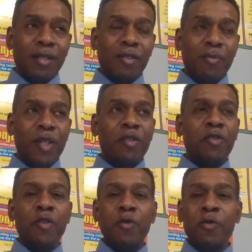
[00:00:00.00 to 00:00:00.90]
to be
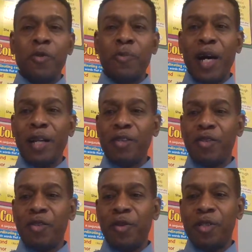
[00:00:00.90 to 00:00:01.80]
used by the
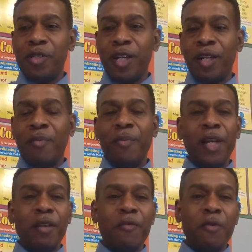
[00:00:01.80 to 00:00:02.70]
students in a
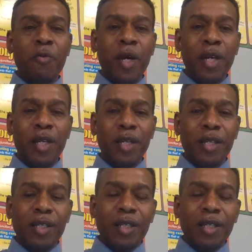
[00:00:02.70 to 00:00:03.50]
meaningful way.